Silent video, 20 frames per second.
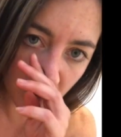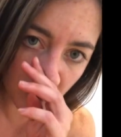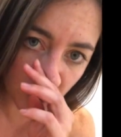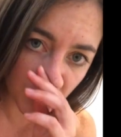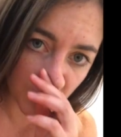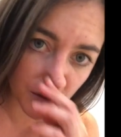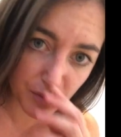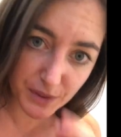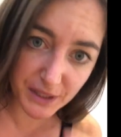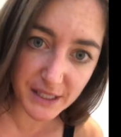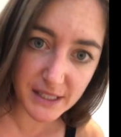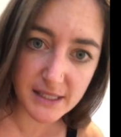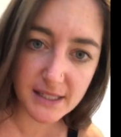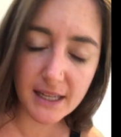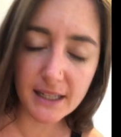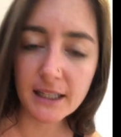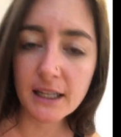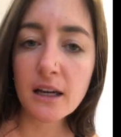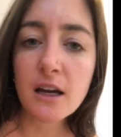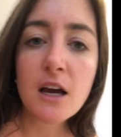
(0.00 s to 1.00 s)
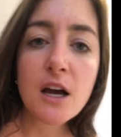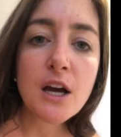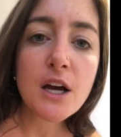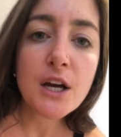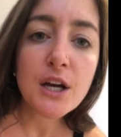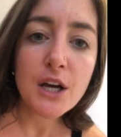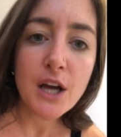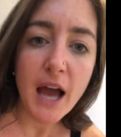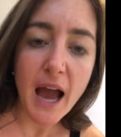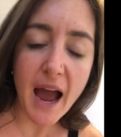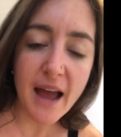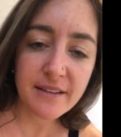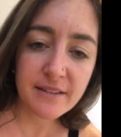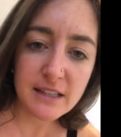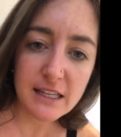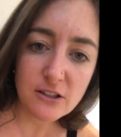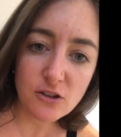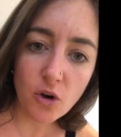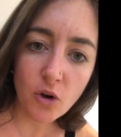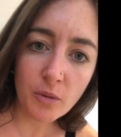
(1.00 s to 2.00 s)
She's really skinny. And
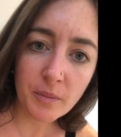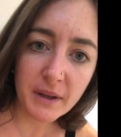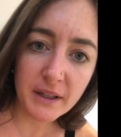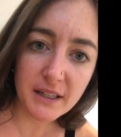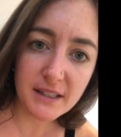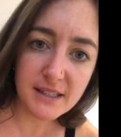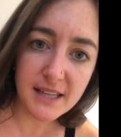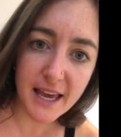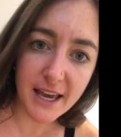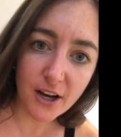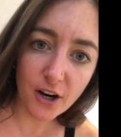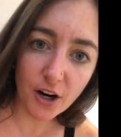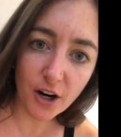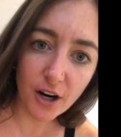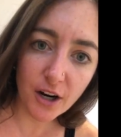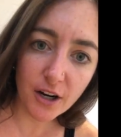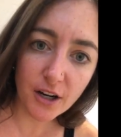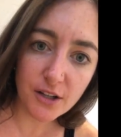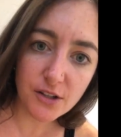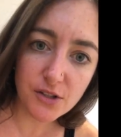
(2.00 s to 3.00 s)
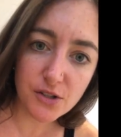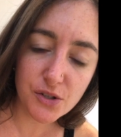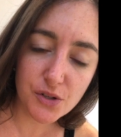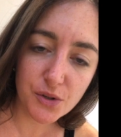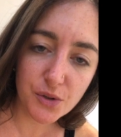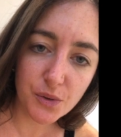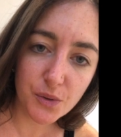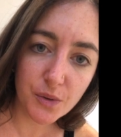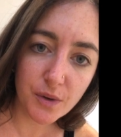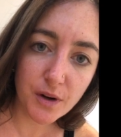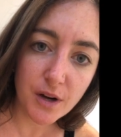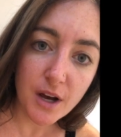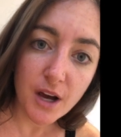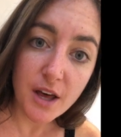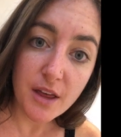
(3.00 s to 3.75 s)
they told me to take her to